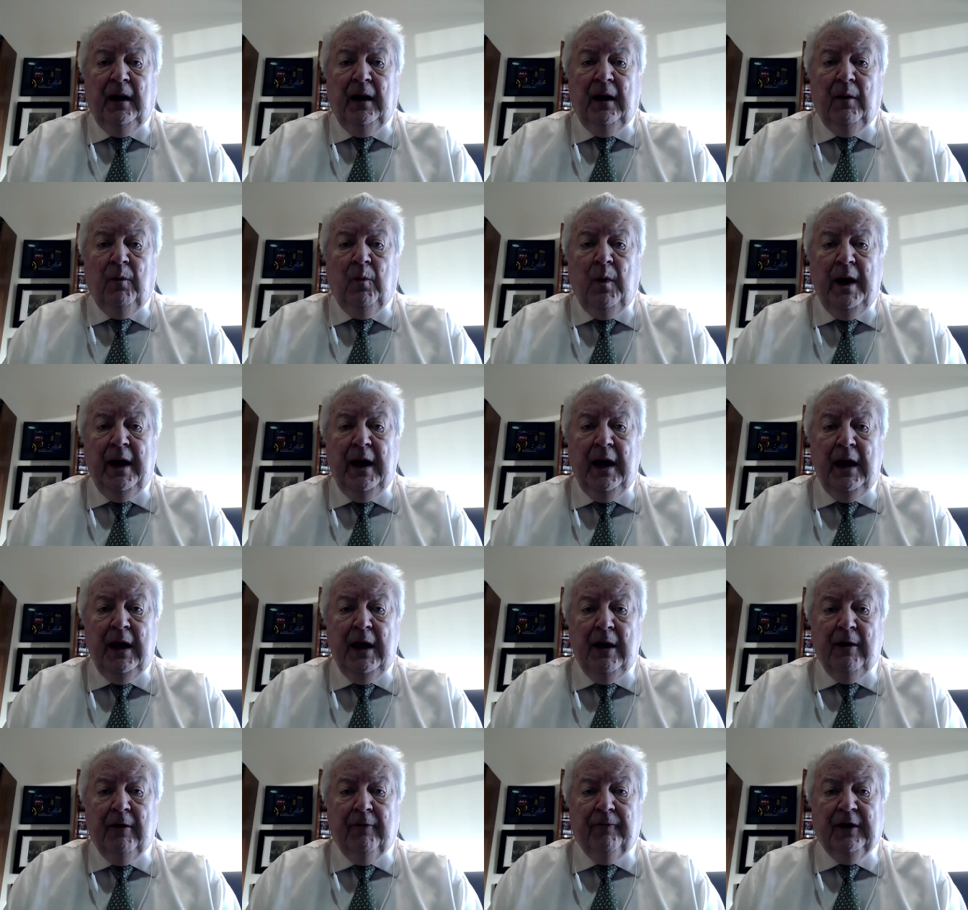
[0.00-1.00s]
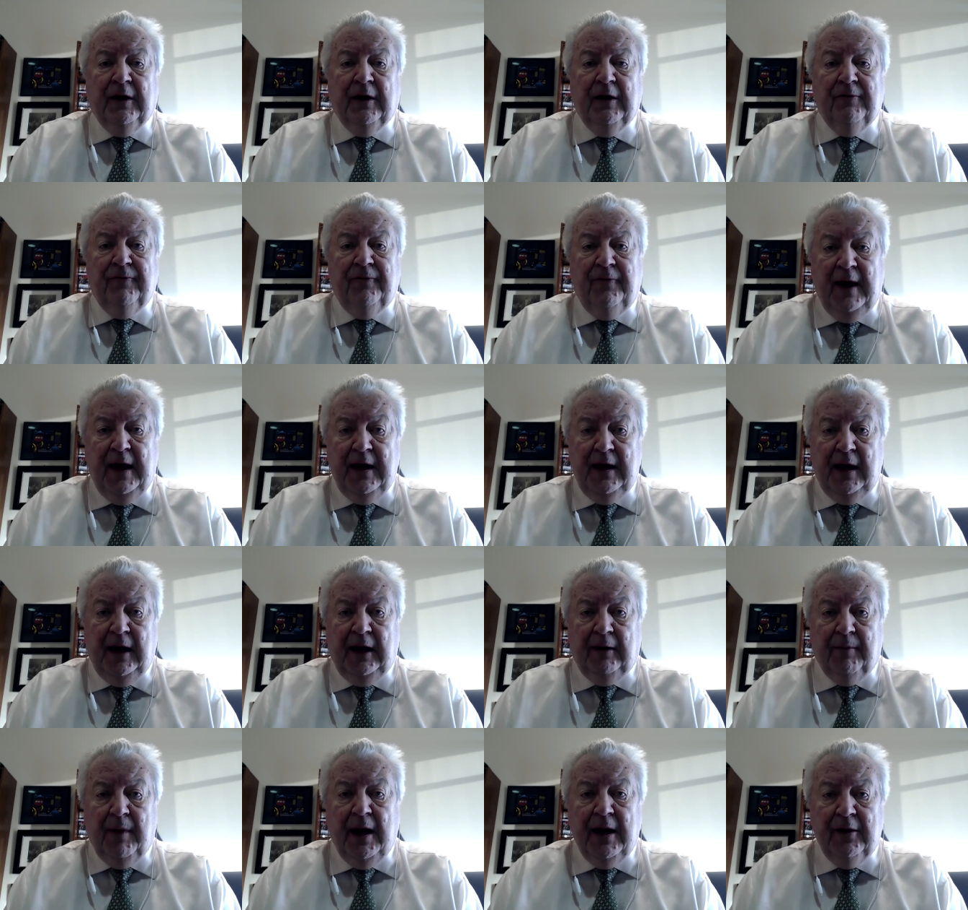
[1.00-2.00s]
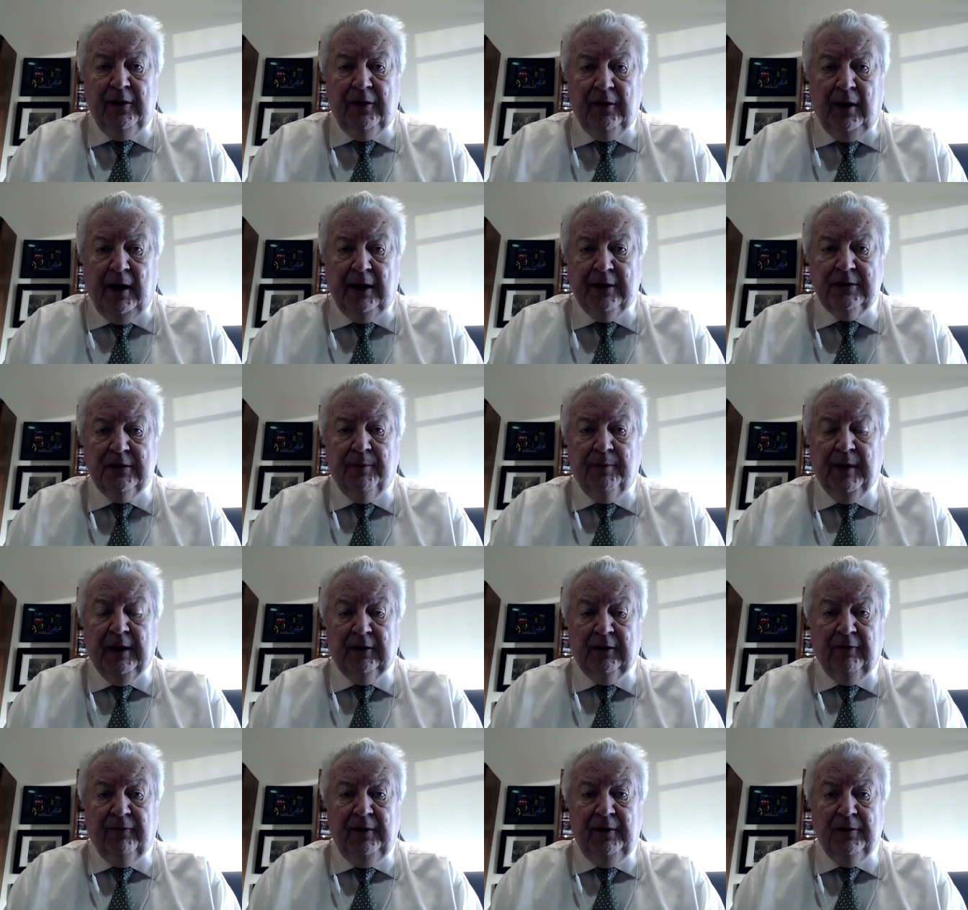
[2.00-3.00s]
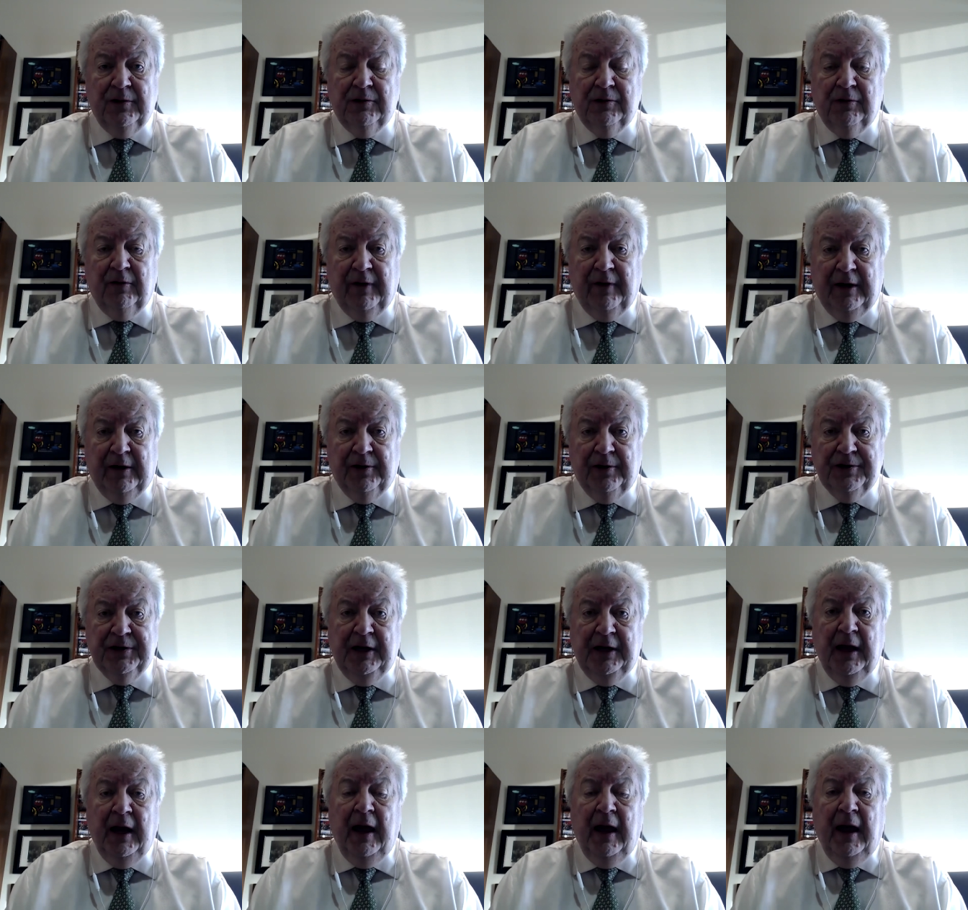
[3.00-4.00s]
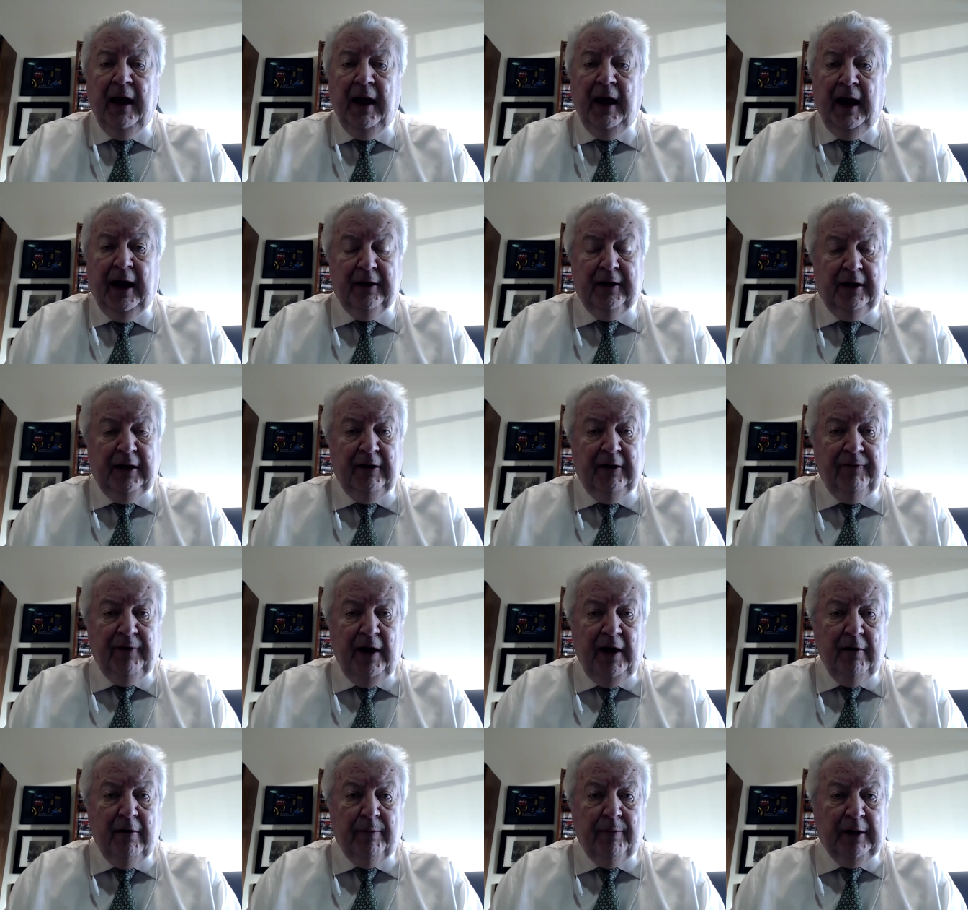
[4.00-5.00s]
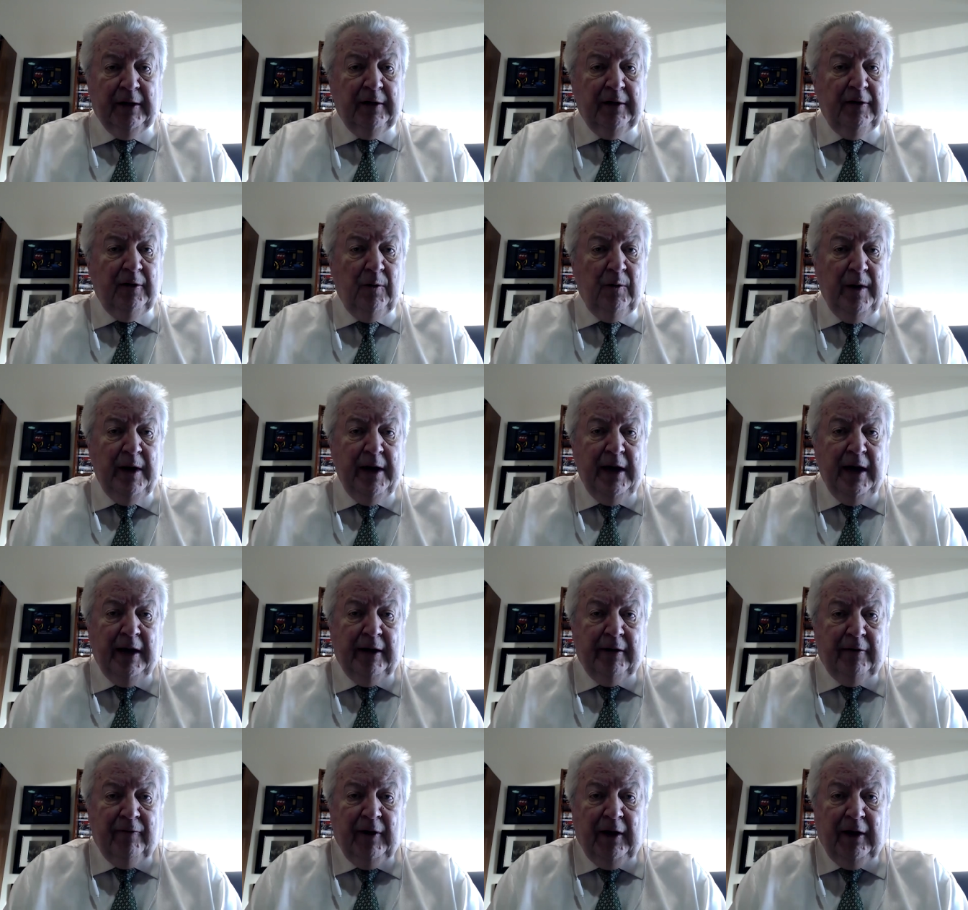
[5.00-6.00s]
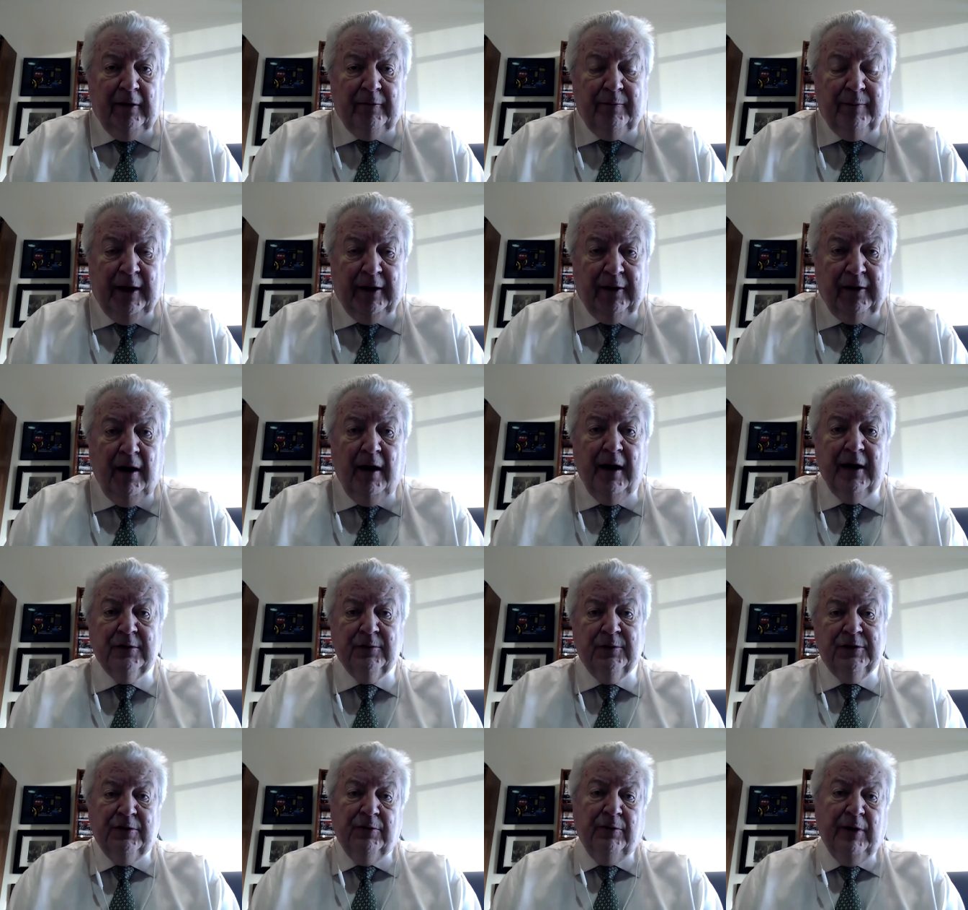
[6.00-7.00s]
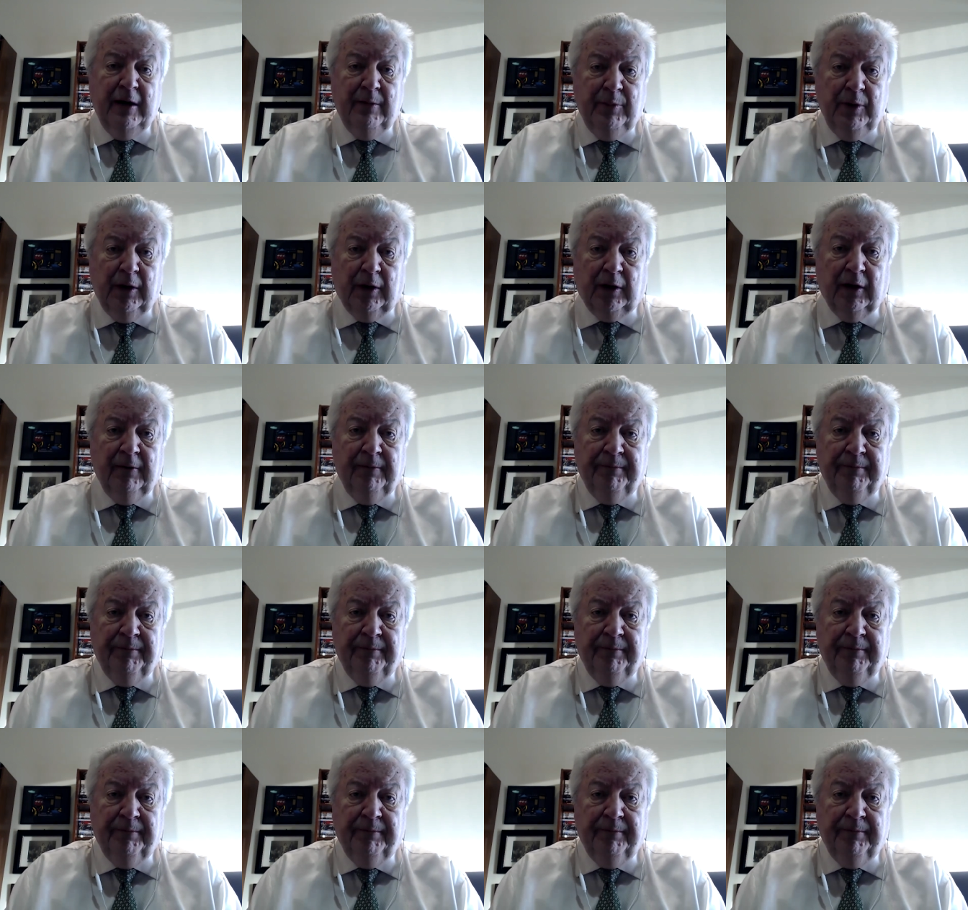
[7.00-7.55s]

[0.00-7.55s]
way of conveying my thoughts about the future of energy and the environment. And the way I developed my thoughts was to write a book.